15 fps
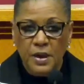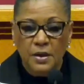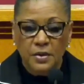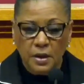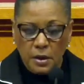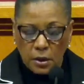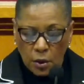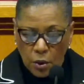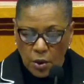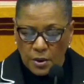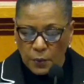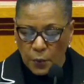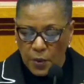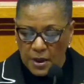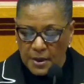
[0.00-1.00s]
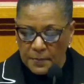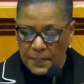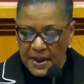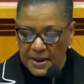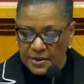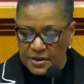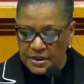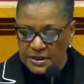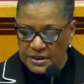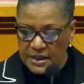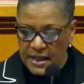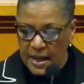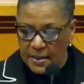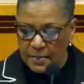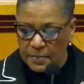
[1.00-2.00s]
The Lord wanted Peter to
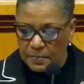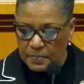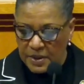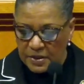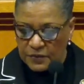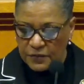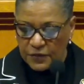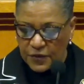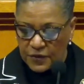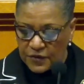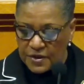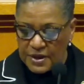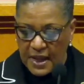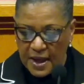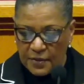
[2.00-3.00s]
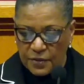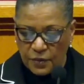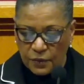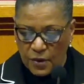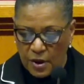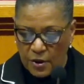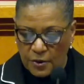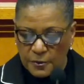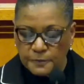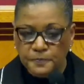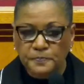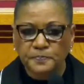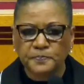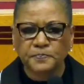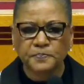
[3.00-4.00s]
see a bit further down the road,
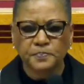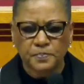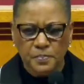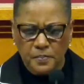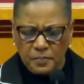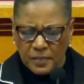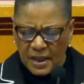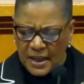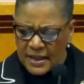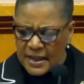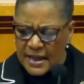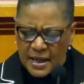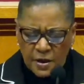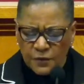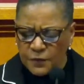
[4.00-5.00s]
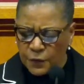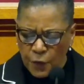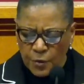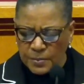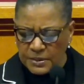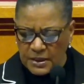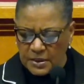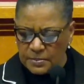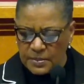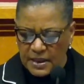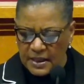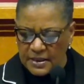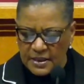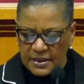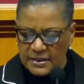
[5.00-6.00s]
and he informs him
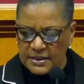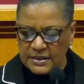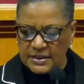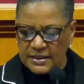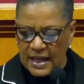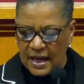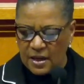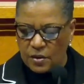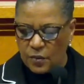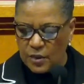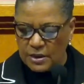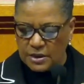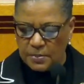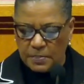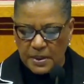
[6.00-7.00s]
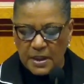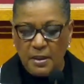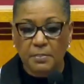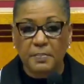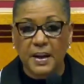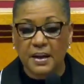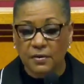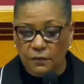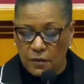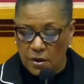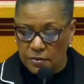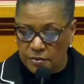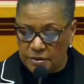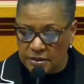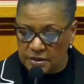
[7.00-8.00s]
that this is not going to be a bed of
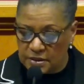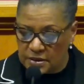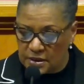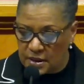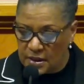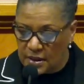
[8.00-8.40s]
roses.